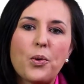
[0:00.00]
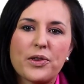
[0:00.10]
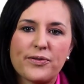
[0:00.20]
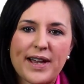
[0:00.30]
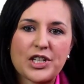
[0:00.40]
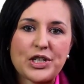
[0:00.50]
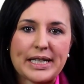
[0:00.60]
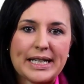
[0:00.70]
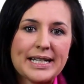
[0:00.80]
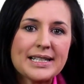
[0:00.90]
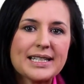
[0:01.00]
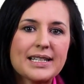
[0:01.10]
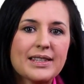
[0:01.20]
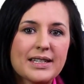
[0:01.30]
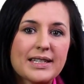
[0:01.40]
all the fact sheet links
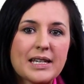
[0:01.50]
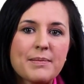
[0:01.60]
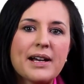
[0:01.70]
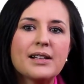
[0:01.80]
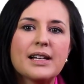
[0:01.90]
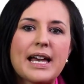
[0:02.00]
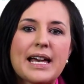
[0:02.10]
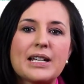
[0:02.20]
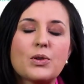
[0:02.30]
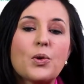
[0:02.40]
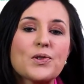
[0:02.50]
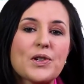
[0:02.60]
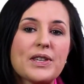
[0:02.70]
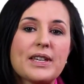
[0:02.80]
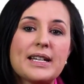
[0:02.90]
in this email and
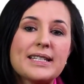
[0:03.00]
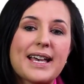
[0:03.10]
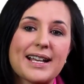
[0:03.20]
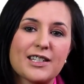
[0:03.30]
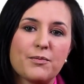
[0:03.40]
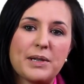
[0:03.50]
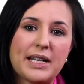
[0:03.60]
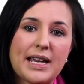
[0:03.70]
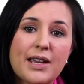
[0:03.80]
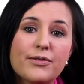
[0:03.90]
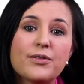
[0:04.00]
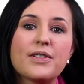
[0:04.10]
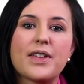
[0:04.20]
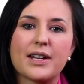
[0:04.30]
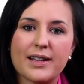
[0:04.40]
also in the interactive PDF
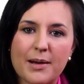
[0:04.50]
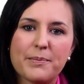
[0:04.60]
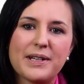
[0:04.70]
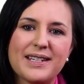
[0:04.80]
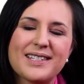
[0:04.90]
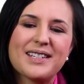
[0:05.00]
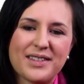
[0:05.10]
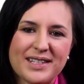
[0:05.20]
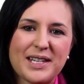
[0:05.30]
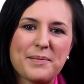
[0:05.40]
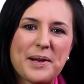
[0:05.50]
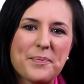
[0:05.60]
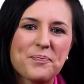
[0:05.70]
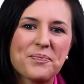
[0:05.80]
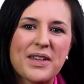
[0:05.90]
that accompanies this email.
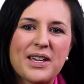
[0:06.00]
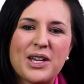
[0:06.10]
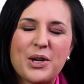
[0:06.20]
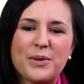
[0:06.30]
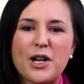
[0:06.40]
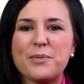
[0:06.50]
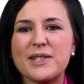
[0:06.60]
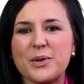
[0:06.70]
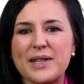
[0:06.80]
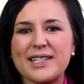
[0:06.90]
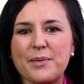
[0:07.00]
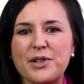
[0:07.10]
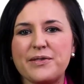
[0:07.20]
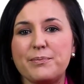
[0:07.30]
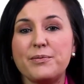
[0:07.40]
We hope this quick
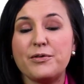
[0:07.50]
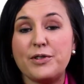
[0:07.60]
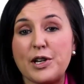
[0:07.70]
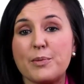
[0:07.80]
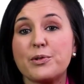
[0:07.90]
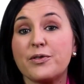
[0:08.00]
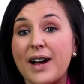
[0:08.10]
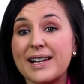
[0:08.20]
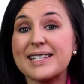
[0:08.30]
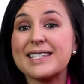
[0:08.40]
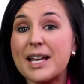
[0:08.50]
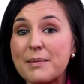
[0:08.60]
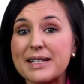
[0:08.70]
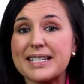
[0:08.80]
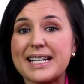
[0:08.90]
summary video provides
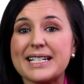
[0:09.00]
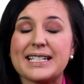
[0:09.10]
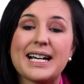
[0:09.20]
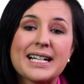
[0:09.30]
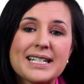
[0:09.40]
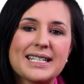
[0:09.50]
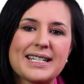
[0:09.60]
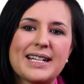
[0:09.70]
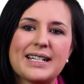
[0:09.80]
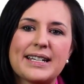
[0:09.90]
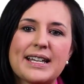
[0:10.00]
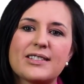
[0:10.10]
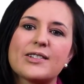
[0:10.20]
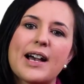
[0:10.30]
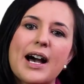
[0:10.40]
some insight and understanding
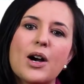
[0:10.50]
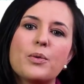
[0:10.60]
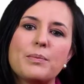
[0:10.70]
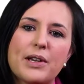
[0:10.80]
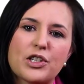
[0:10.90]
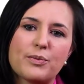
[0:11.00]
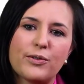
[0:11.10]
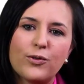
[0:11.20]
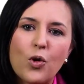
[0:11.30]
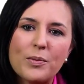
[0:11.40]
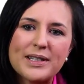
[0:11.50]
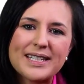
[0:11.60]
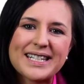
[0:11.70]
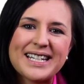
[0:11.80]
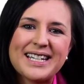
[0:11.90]
as to how we measure
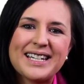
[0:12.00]
performance